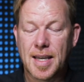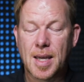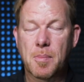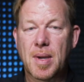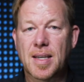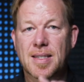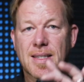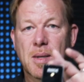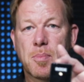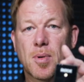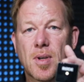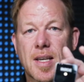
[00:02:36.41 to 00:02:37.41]
It can be as
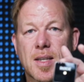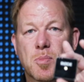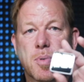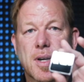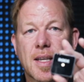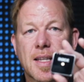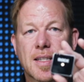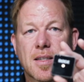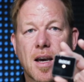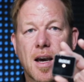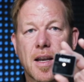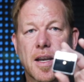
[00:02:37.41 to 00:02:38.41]
simple as putting this
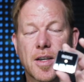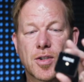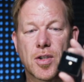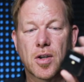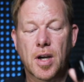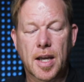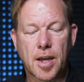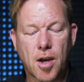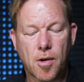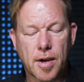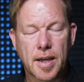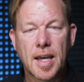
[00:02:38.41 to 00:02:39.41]
on a shirt and
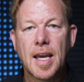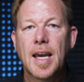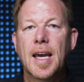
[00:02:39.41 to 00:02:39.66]
going.